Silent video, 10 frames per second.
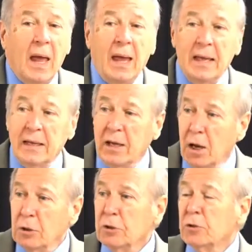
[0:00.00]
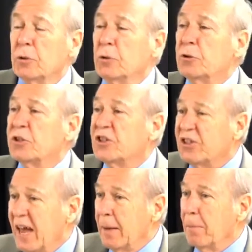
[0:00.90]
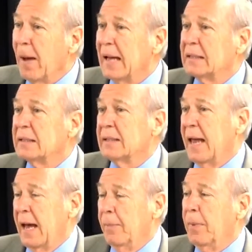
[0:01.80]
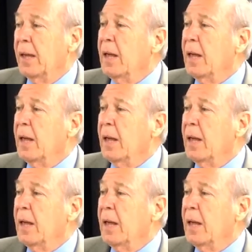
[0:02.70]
he goes through step by step